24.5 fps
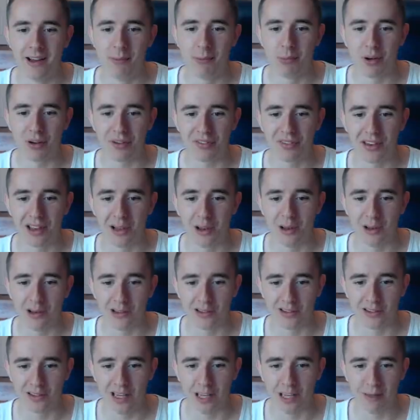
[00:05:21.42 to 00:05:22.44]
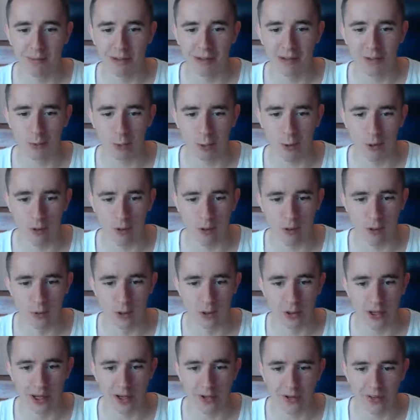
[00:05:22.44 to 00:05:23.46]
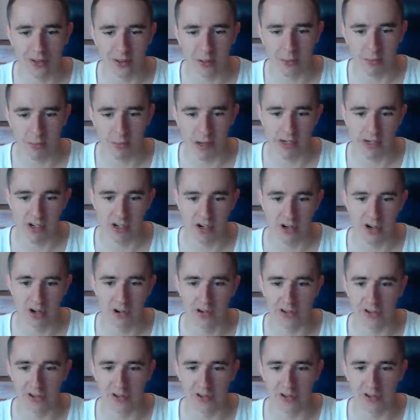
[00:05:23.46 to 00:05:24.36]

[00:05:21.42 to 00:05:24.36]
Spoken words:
Brazil also named this? Whoa, look how symmetrical the